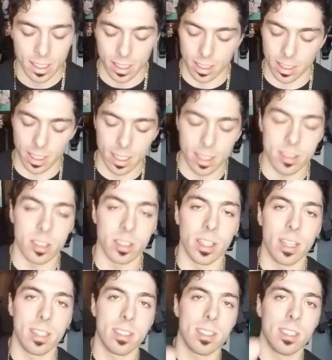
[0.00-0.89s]
yeah, so
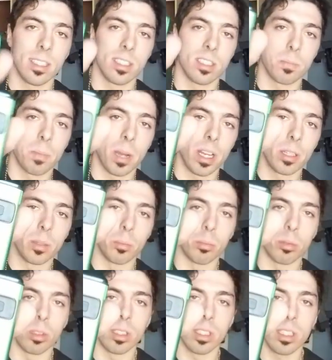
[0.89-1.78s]
that's the Aspire
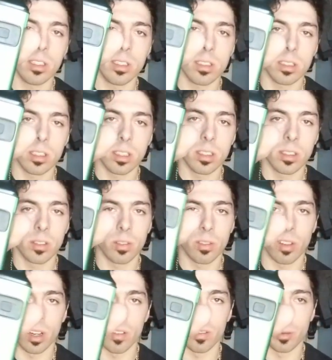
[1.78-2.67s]
Breeze
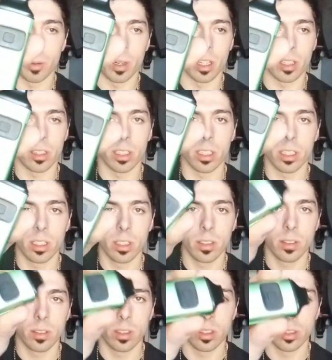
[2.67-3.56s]
for everyone out there
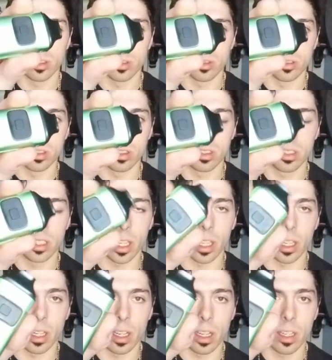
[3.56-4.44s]
who's
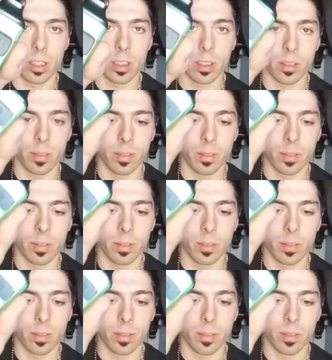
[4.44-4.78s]
checking it out.